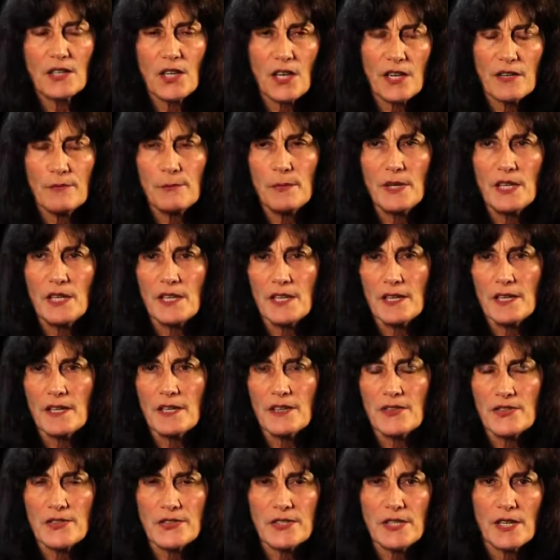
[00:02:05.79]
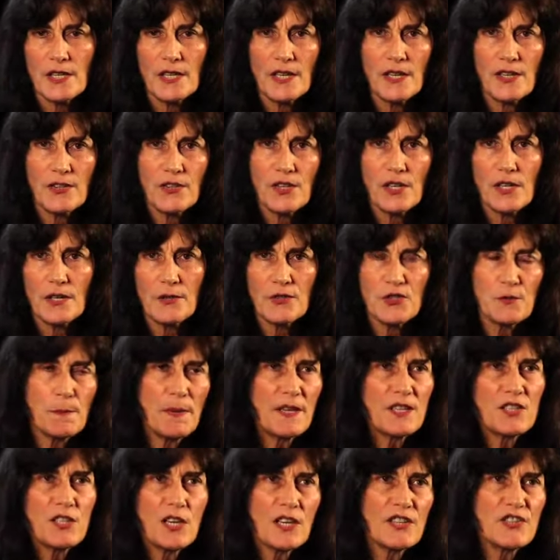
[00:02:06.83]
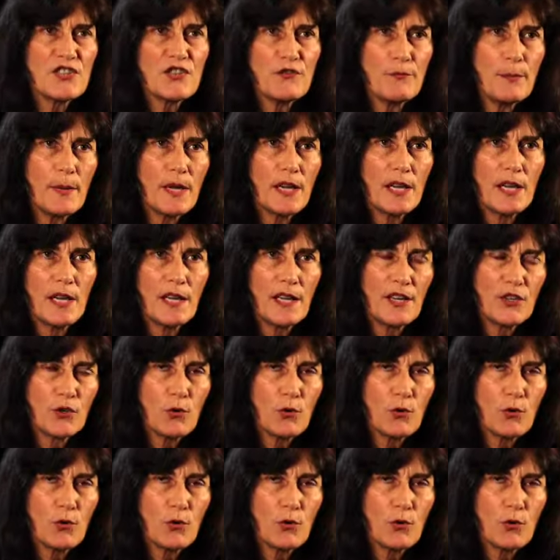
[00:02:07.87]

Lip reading: a lot of meetings and spend tons of money,